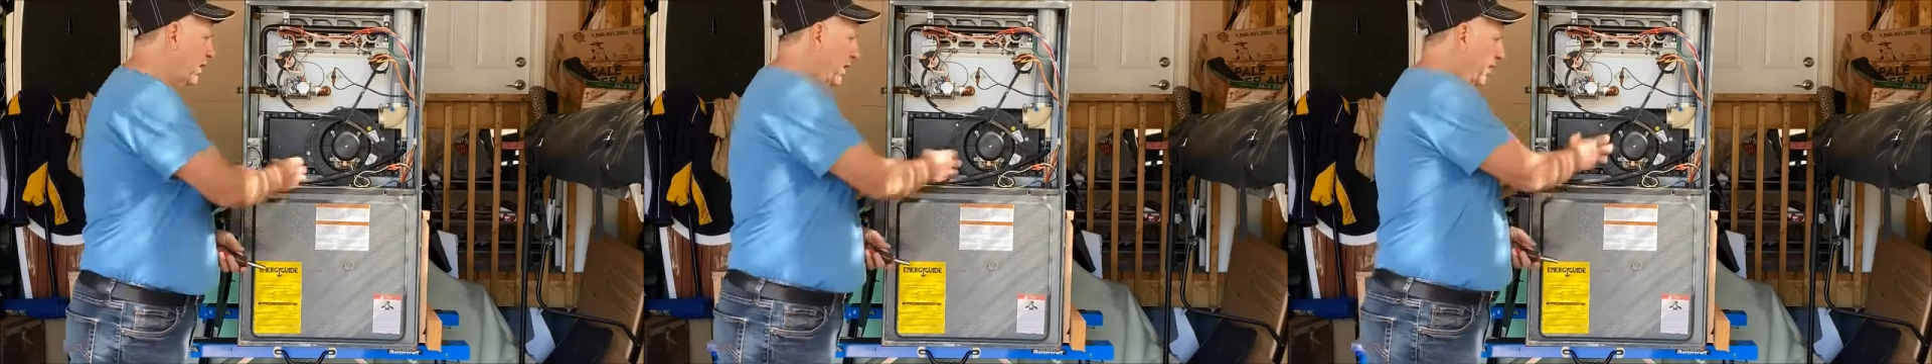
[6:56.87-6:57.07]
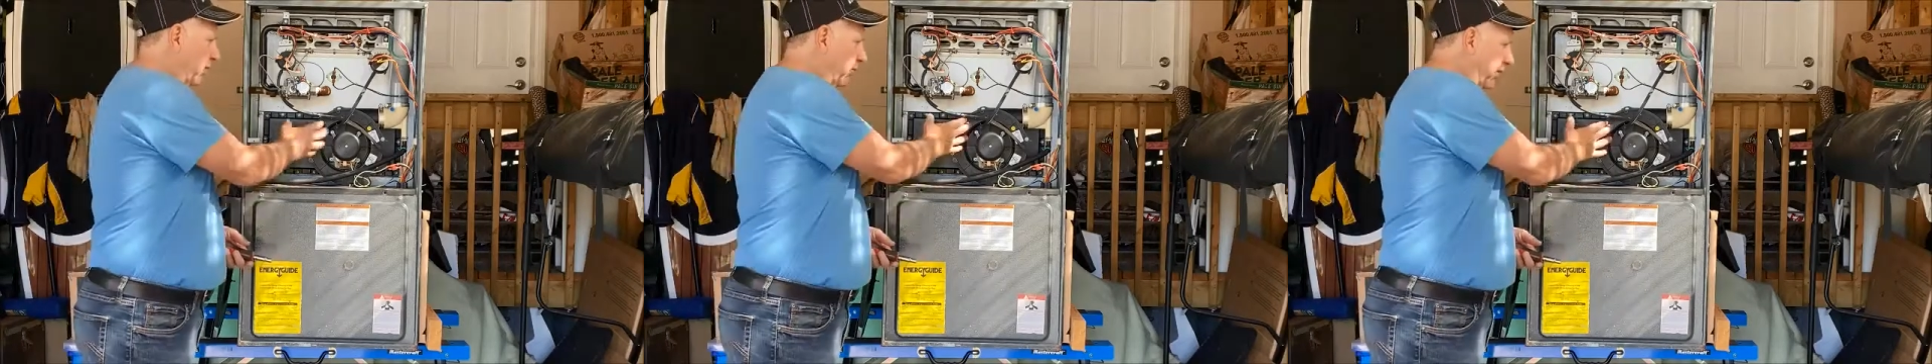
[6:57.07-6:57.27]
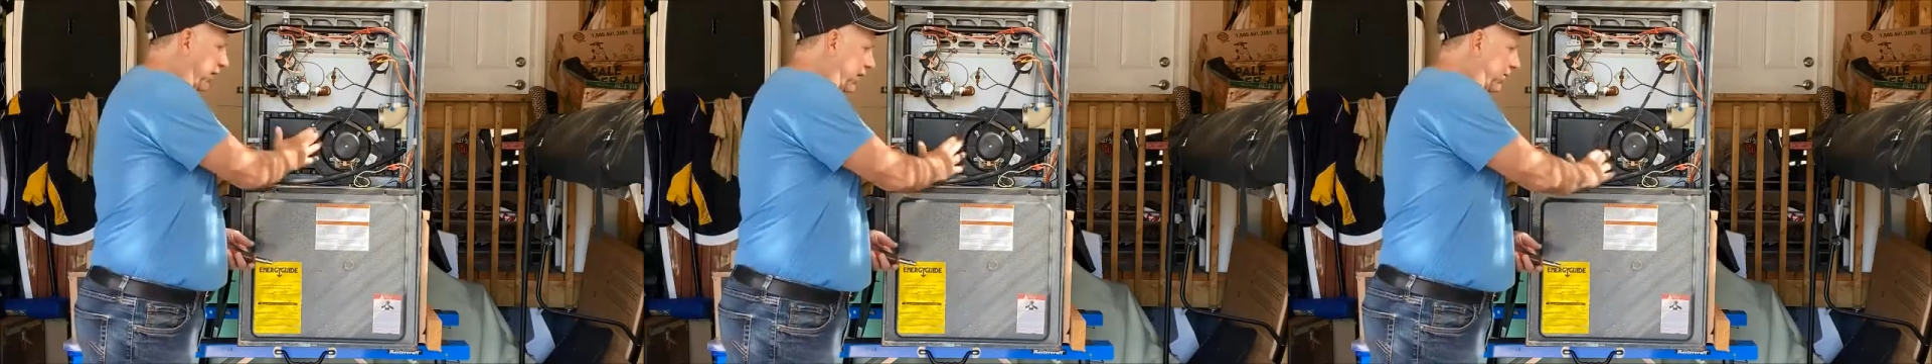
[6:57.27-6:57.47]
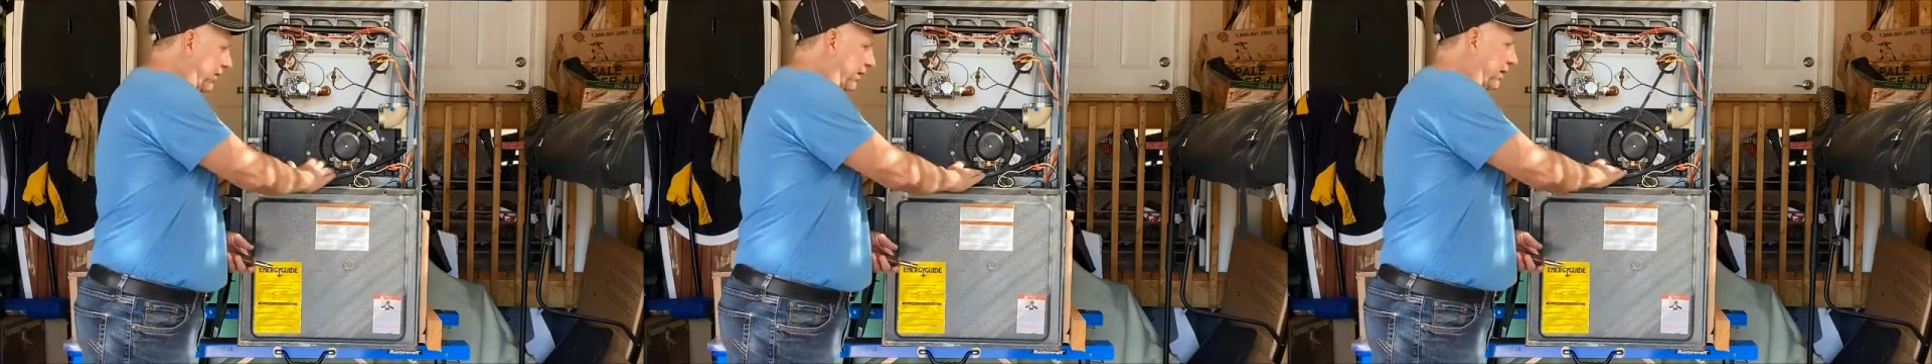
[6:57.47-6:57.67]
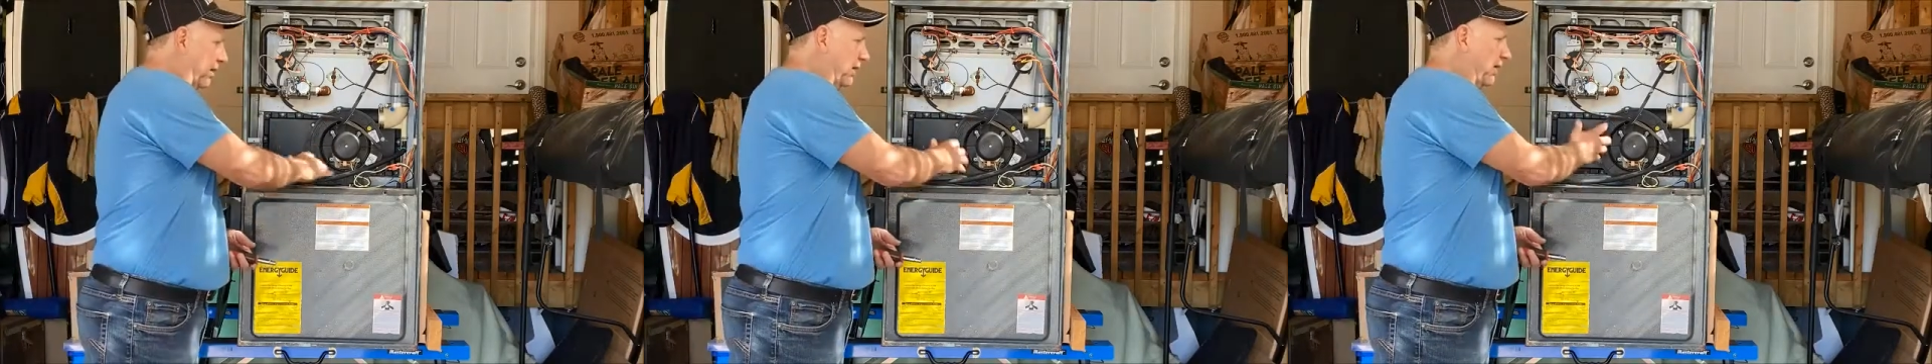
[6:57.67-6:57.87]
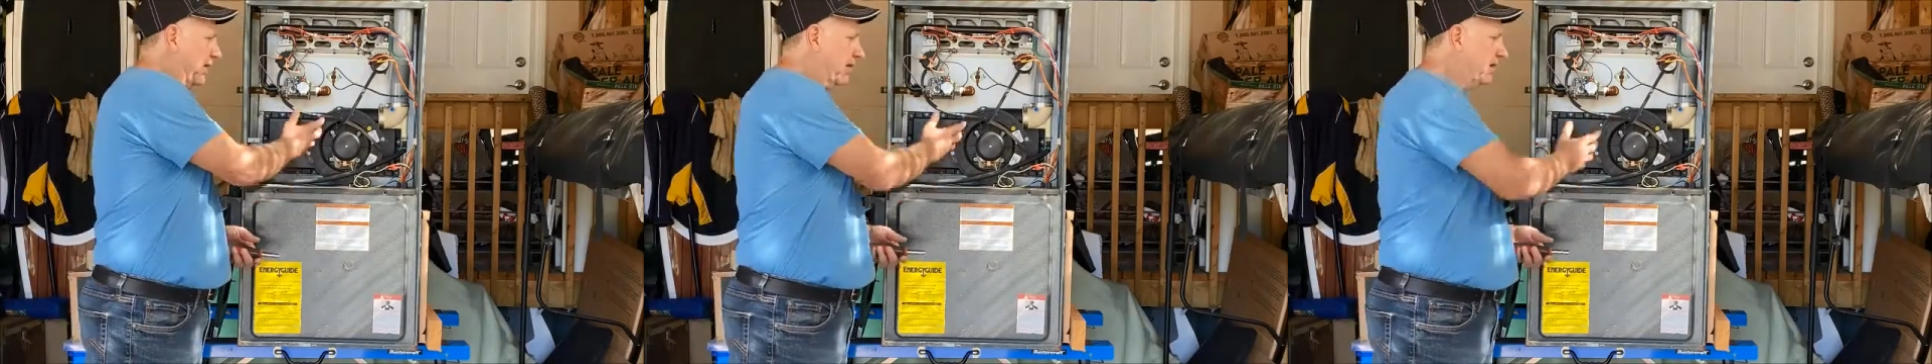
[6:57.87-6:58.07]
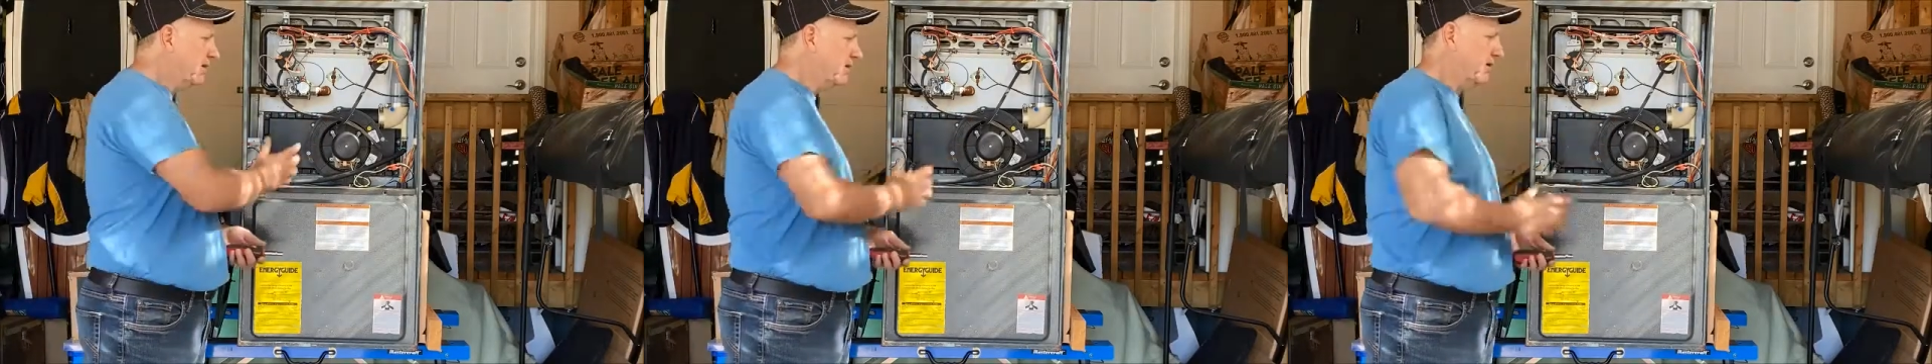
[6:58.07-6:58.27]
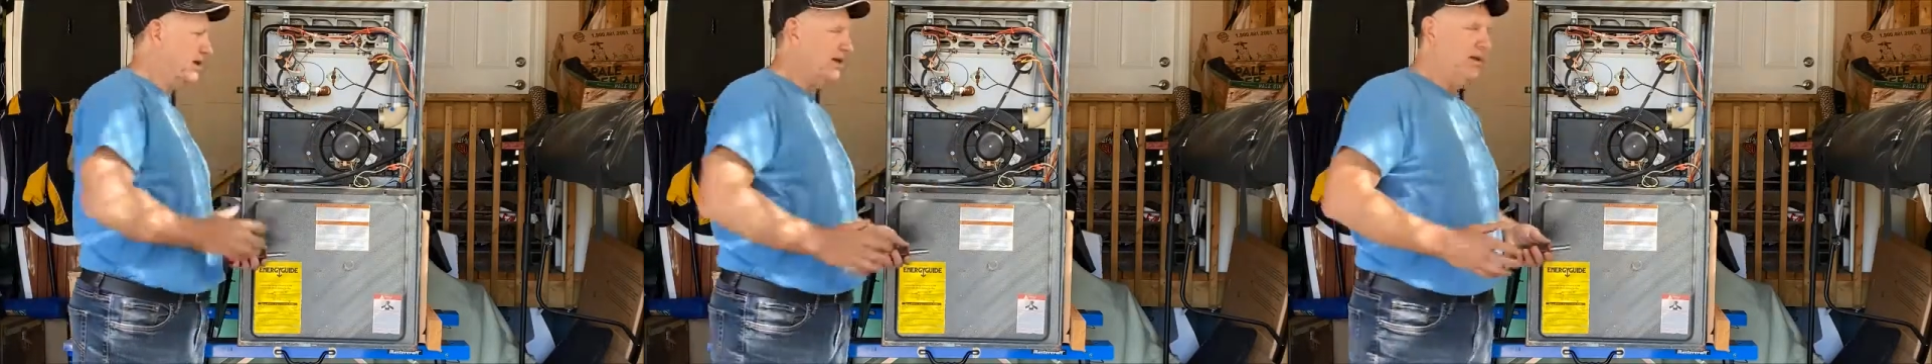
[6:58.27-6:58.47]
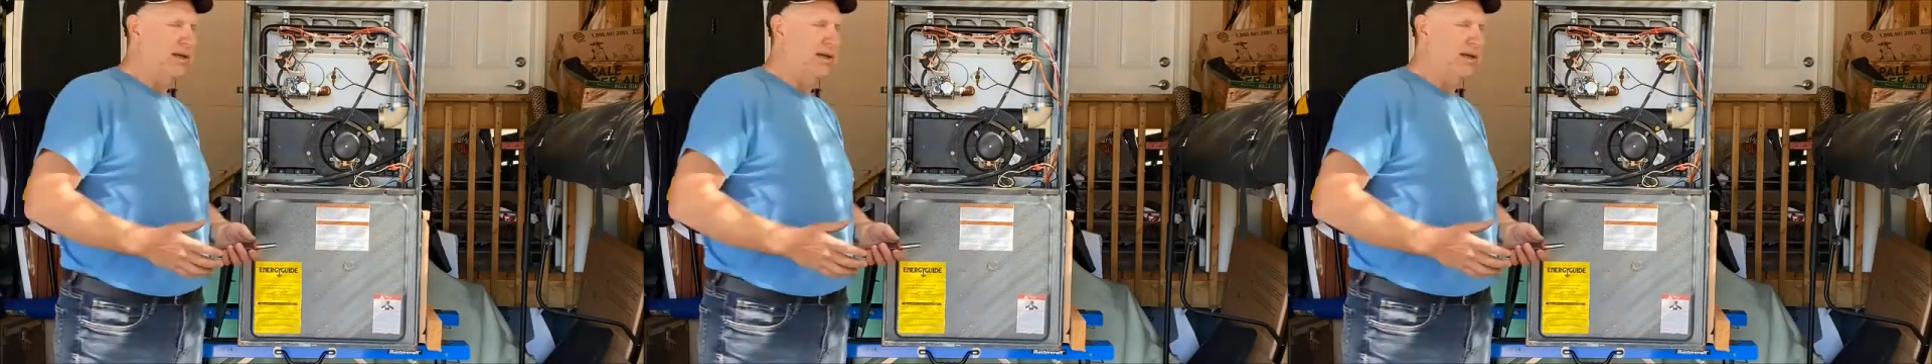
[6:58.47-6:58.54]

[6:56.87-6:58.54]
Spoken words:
I don't hear anything inside